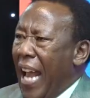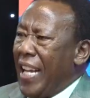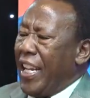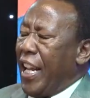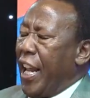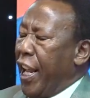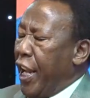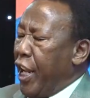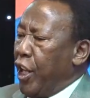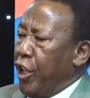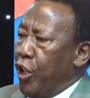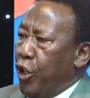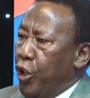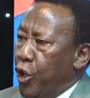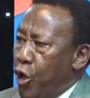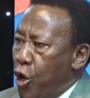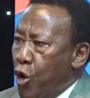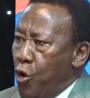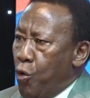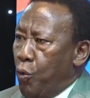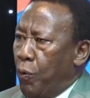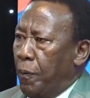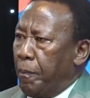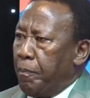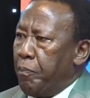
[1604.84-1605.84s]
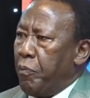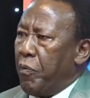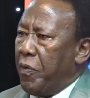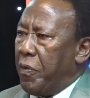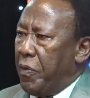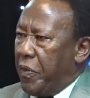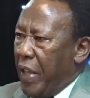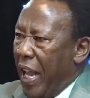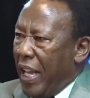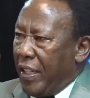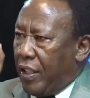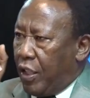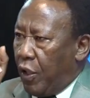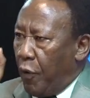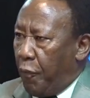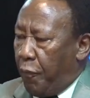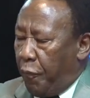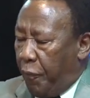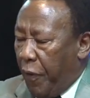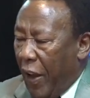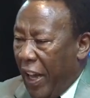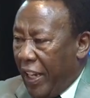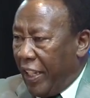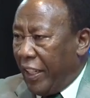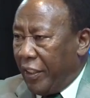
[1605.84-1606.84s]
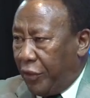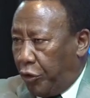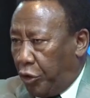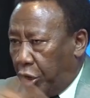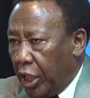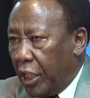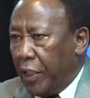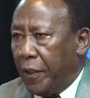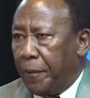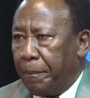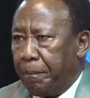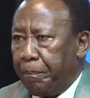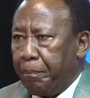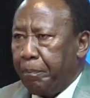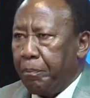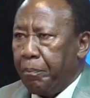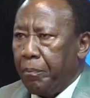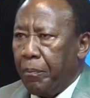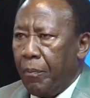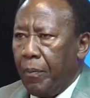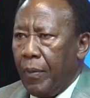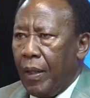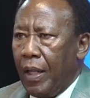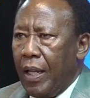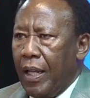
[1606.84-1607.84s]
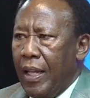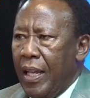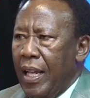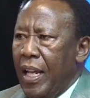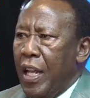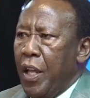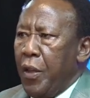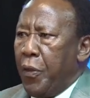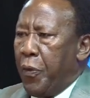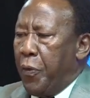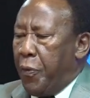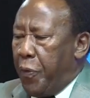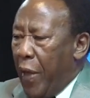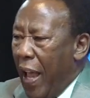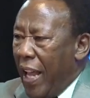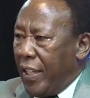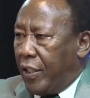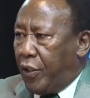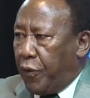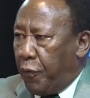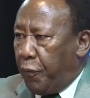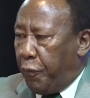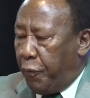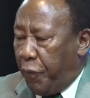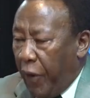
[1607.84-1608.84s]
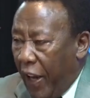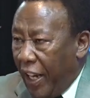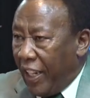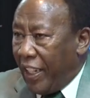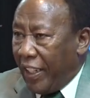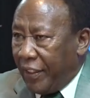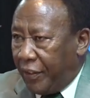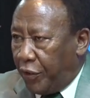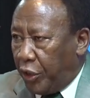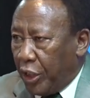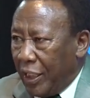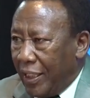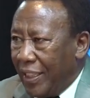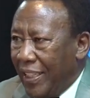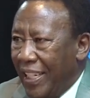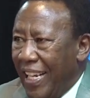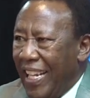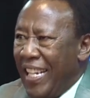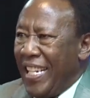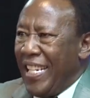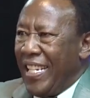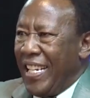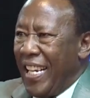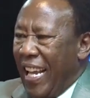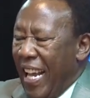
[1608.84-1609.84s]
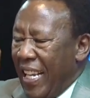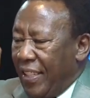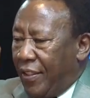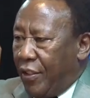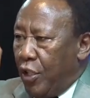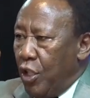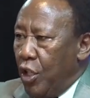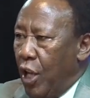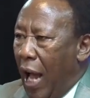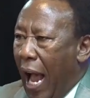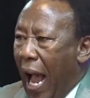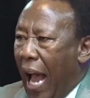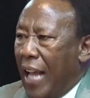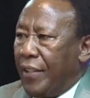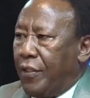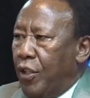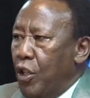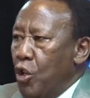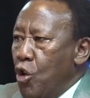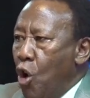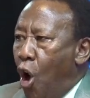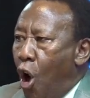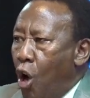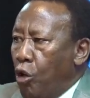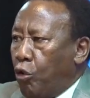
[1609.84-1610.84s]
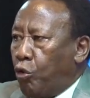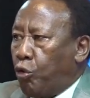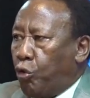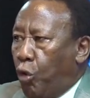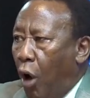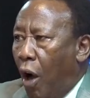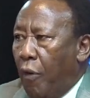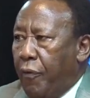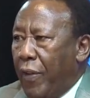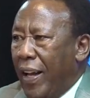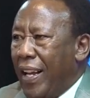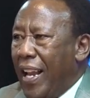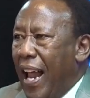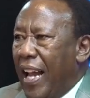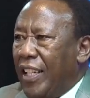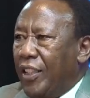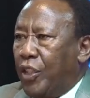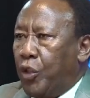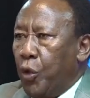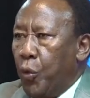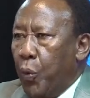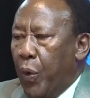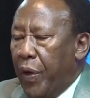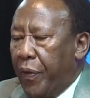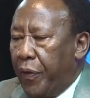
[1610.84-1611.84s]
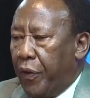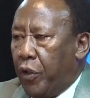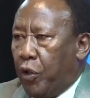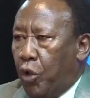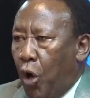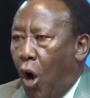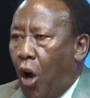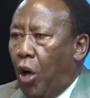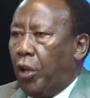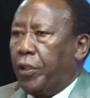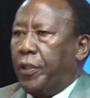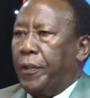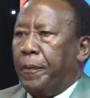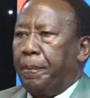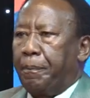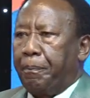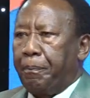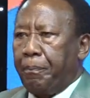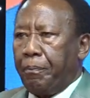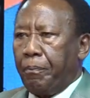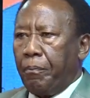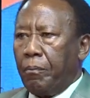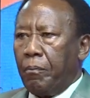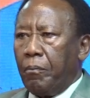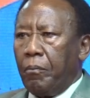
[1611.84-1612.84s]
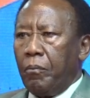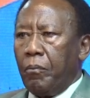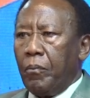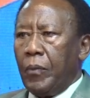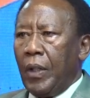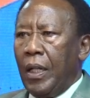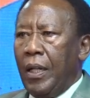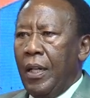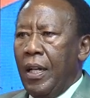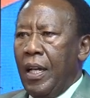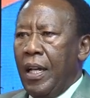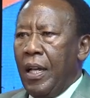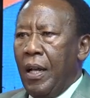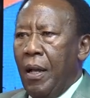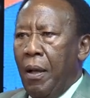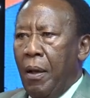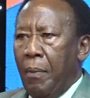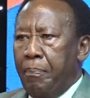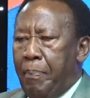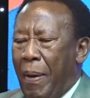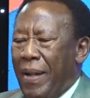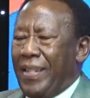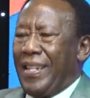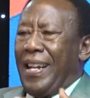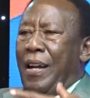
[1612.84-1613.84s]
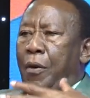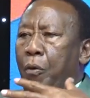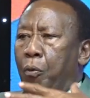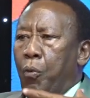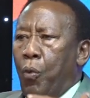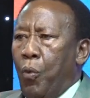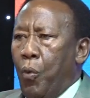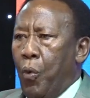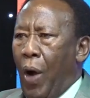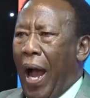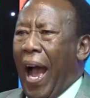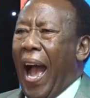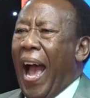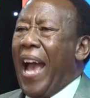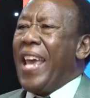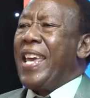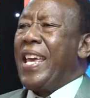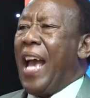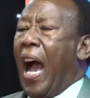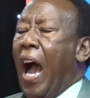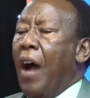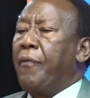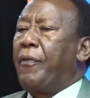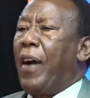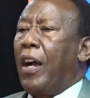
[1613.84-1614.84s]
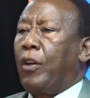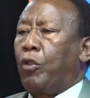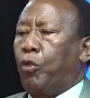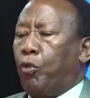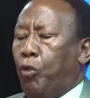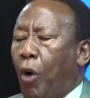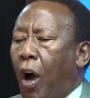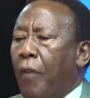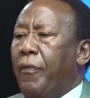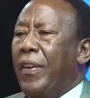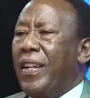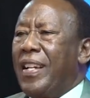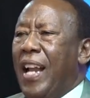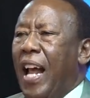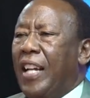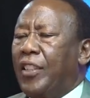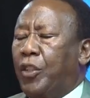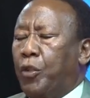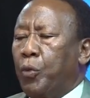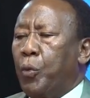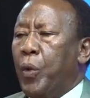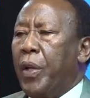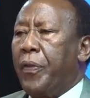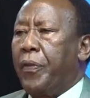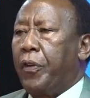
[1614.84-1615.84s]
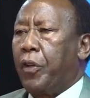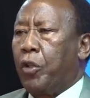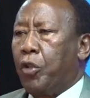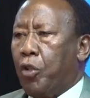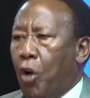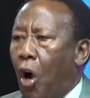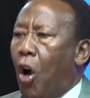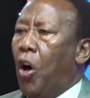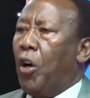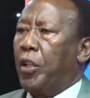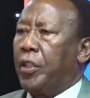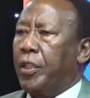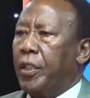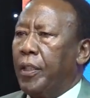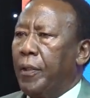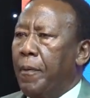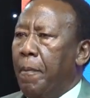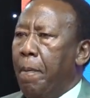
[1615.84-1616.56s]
and he knew this Philistine, this Philistine is, has no covenant with God. But I have a covenant with God.